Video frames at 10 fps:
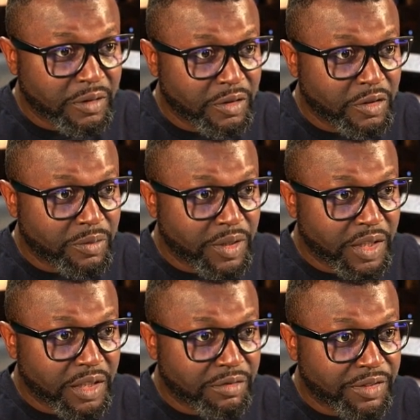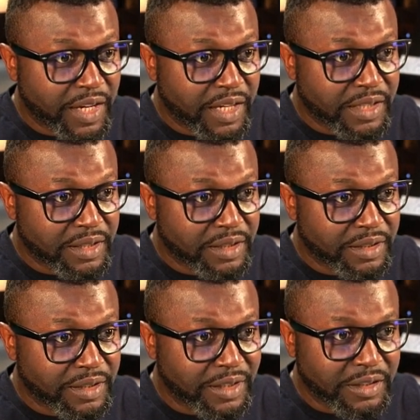to make it faster,
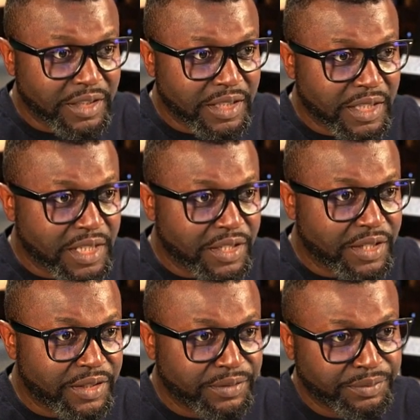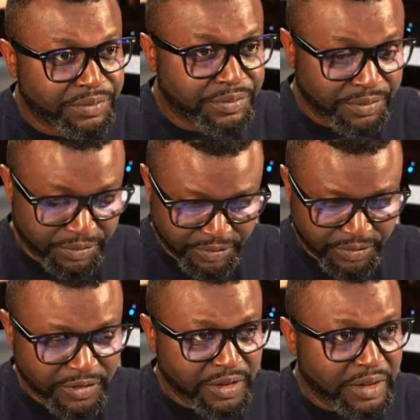just easier.
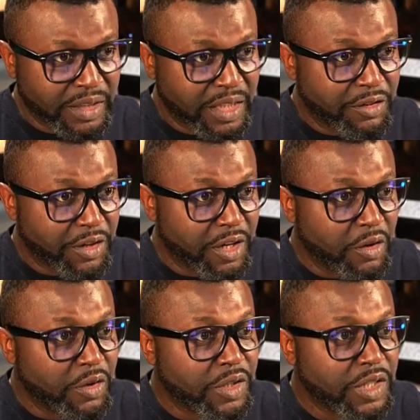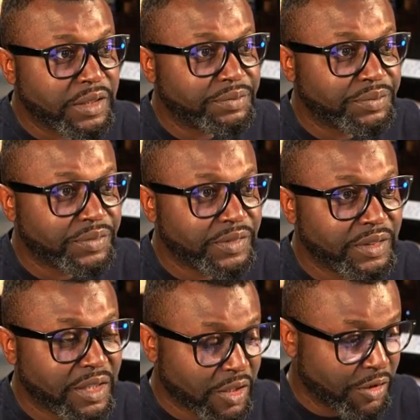Then reload.
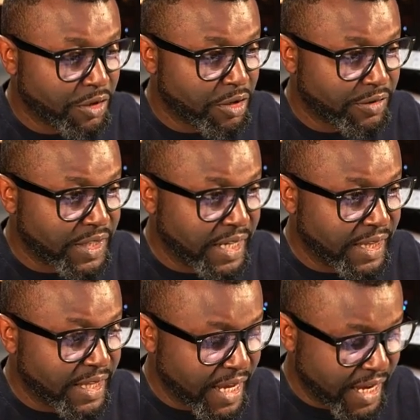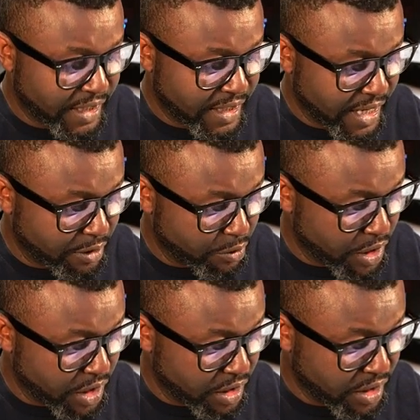So you have done that, and
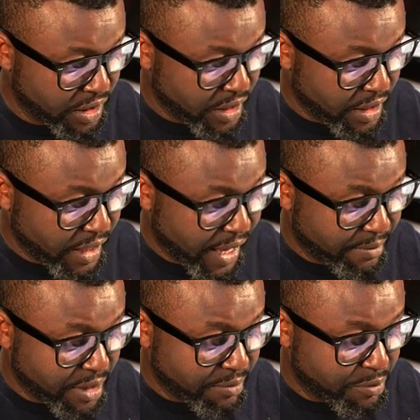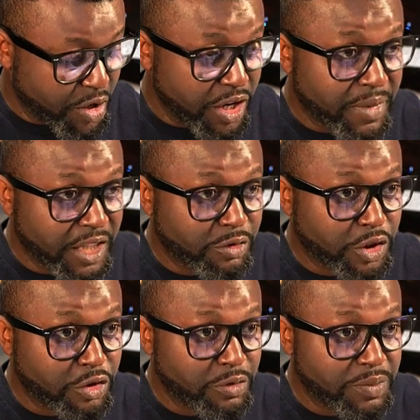we pretty much we
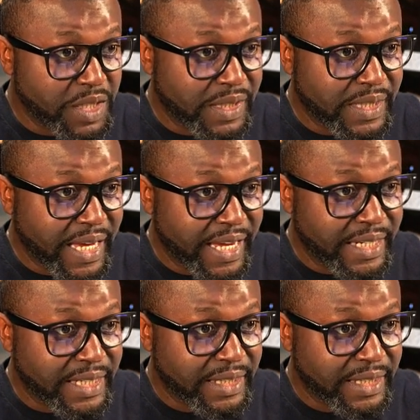should be set.